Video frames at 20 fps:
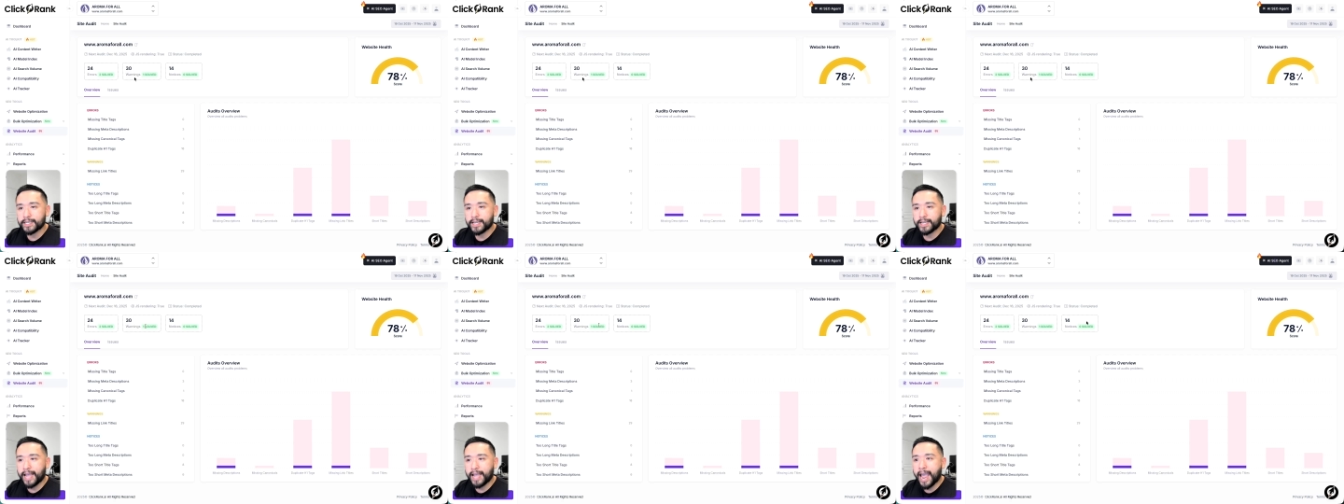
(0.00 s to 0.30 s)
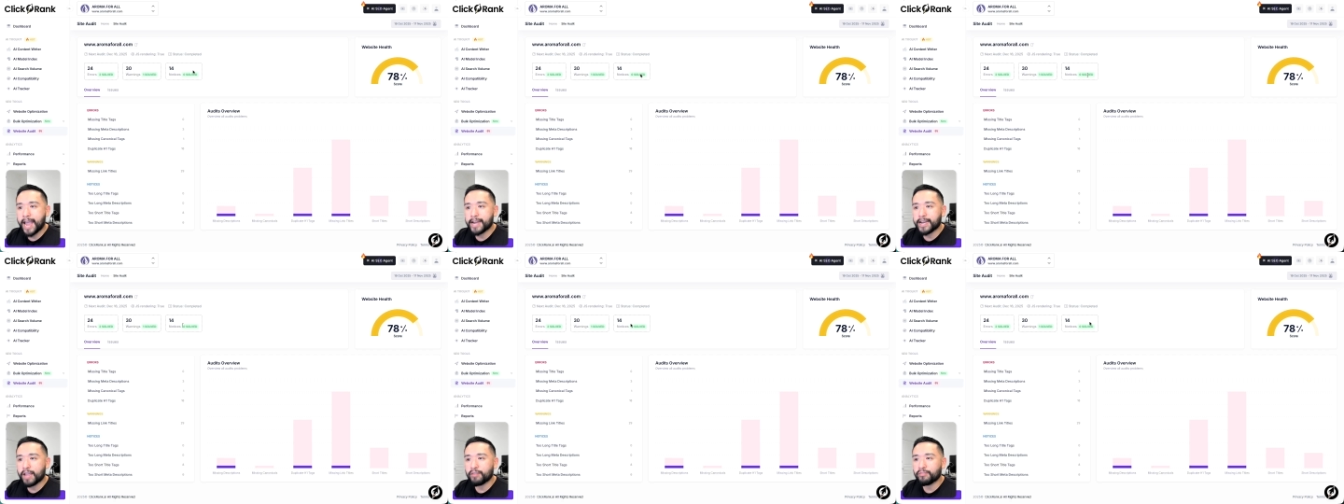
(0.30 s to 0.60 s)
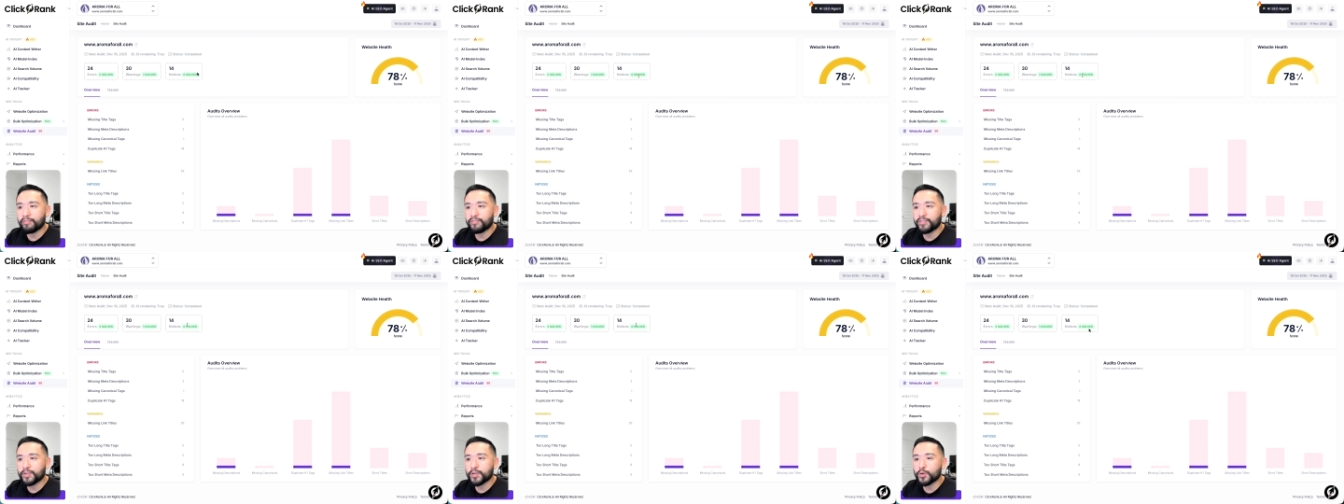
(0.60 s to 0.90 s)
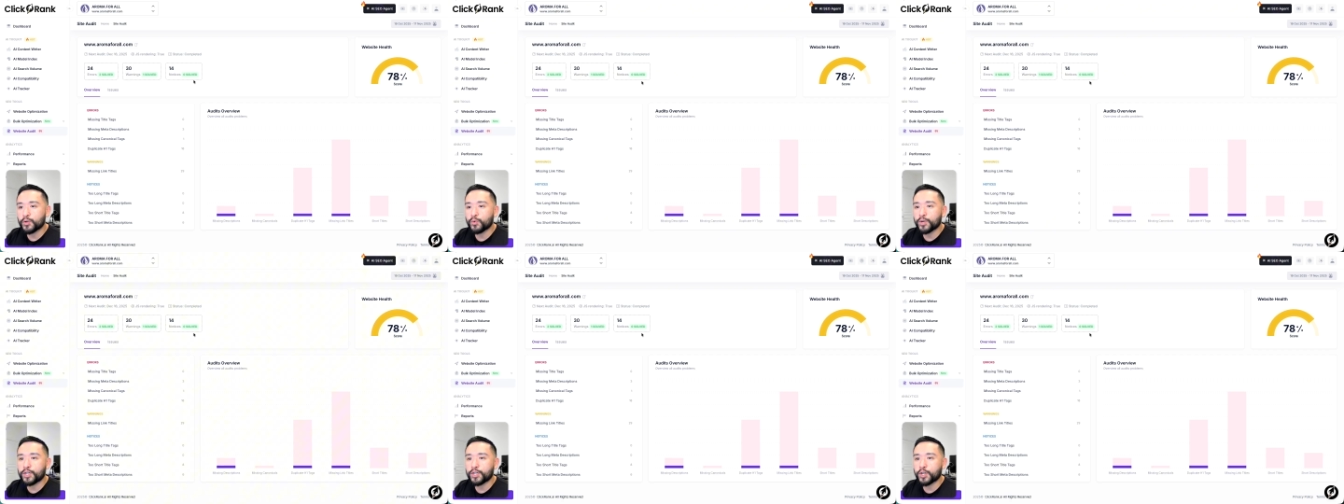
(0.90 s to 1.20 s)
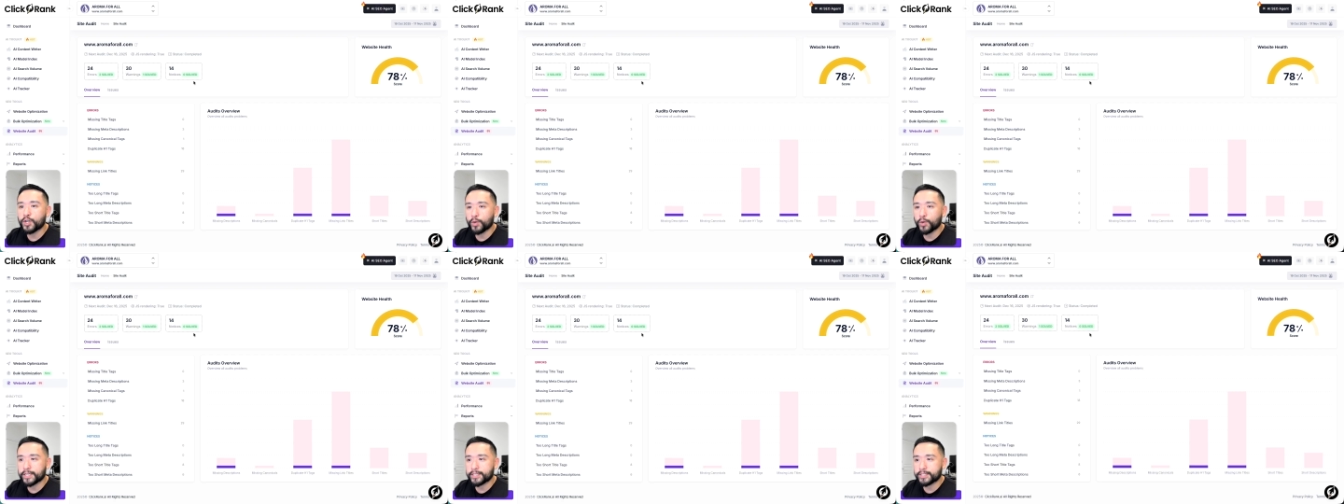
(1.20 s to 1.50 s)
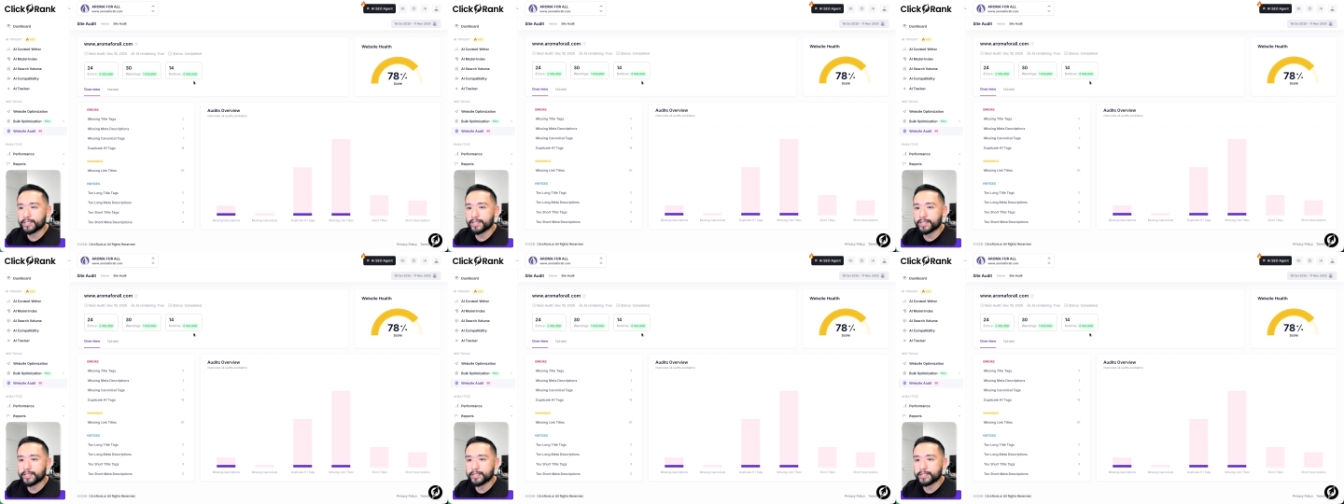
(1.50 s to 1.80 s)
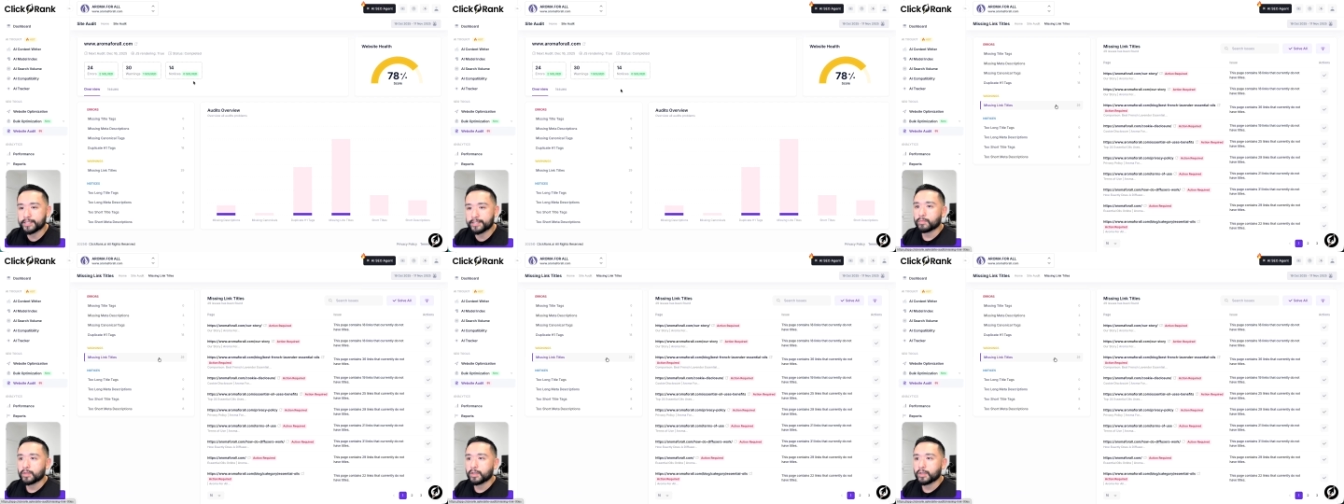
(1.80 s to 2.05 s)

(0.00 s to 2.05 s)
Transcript: and a few notices.